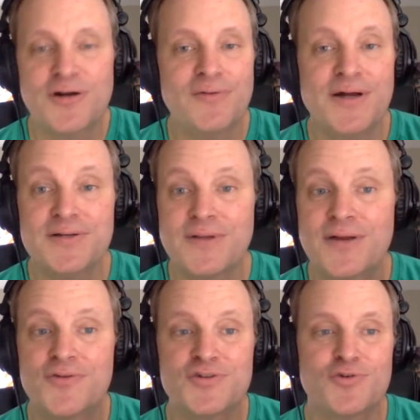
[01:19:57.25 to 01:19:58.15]
and a lot
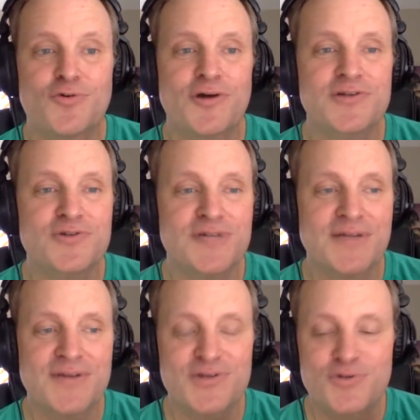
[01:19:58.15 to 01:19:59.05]
of the stories. There's
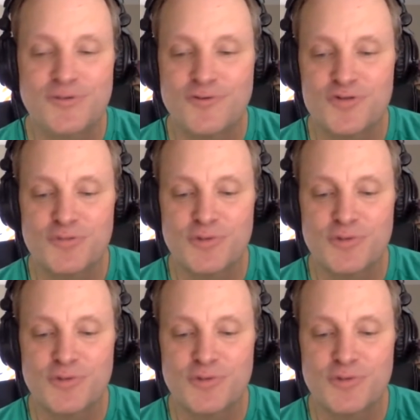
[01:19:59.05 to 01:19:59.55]
like these universal